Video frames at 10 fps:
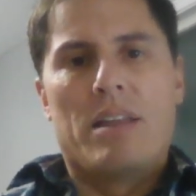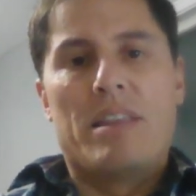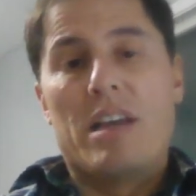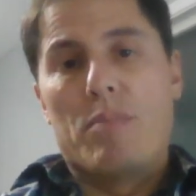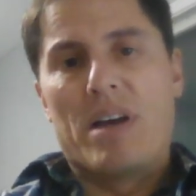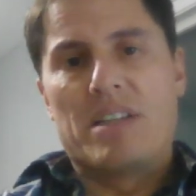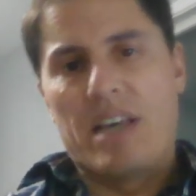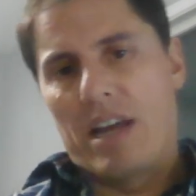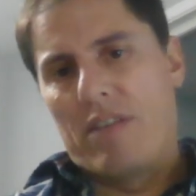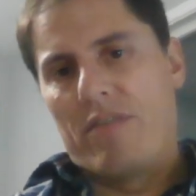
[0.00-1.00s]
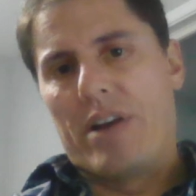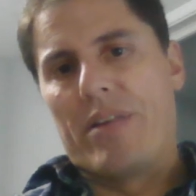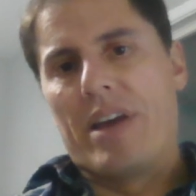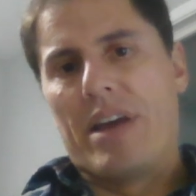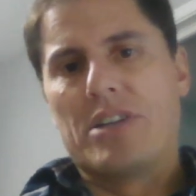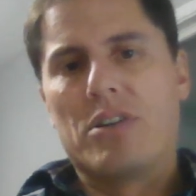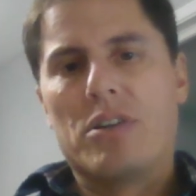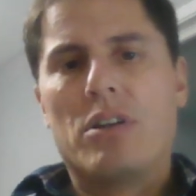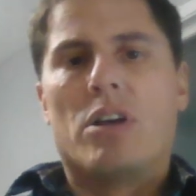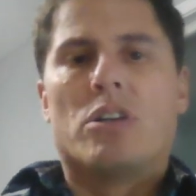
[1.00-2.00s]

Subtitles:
did my second variation.